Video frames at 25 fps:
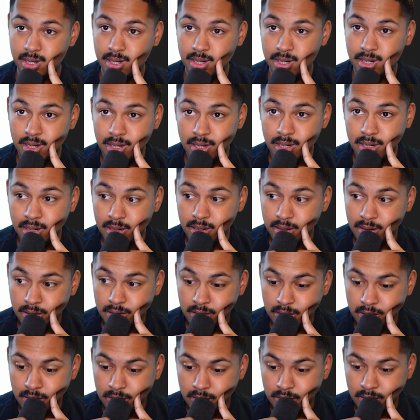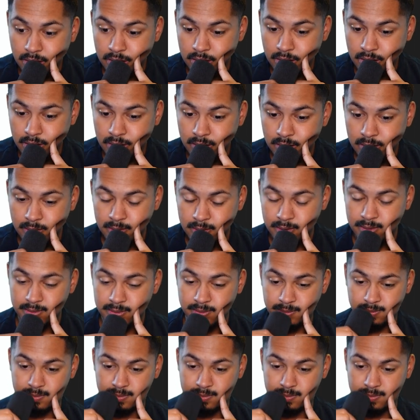(silence)